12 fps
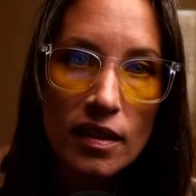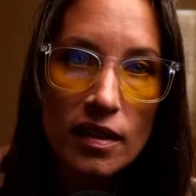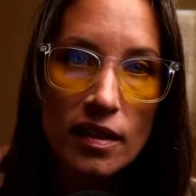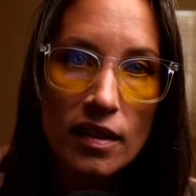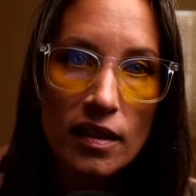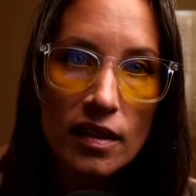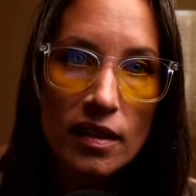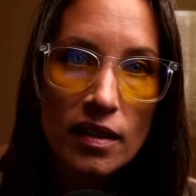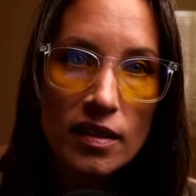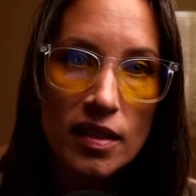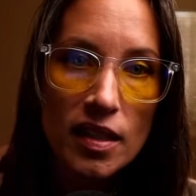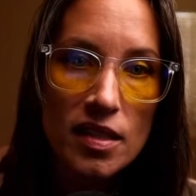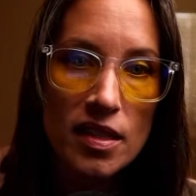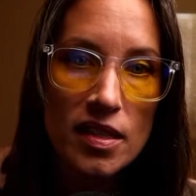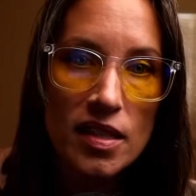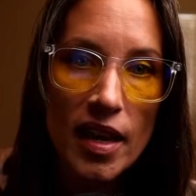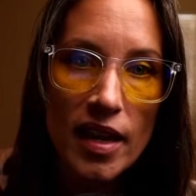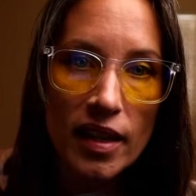It doesn't
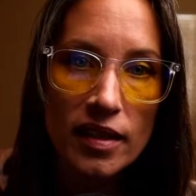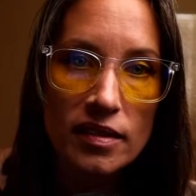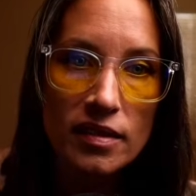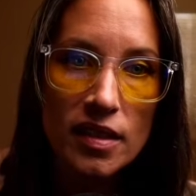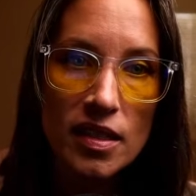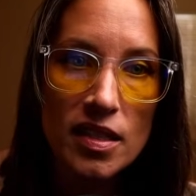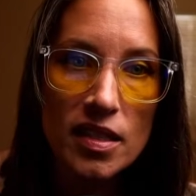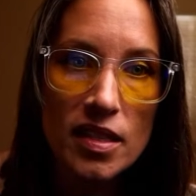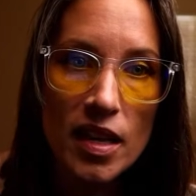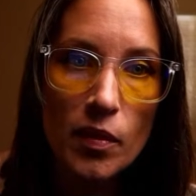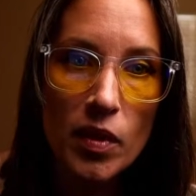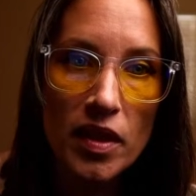say what they're